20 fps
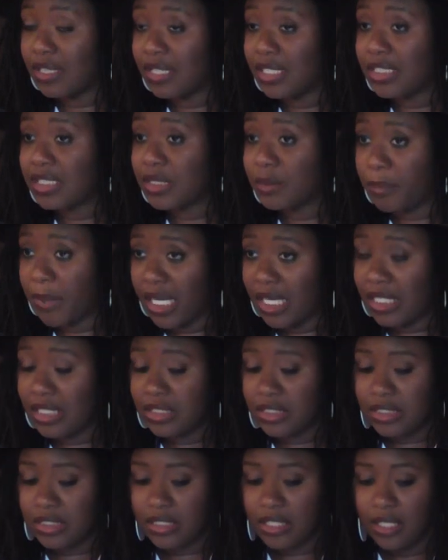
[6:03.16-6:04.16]
this
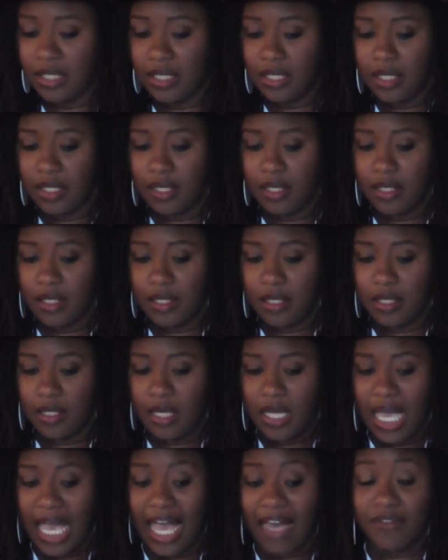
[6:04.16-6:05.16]
space
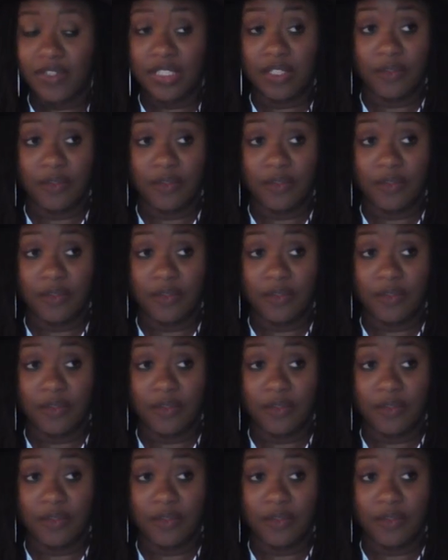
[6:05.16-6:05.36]
have a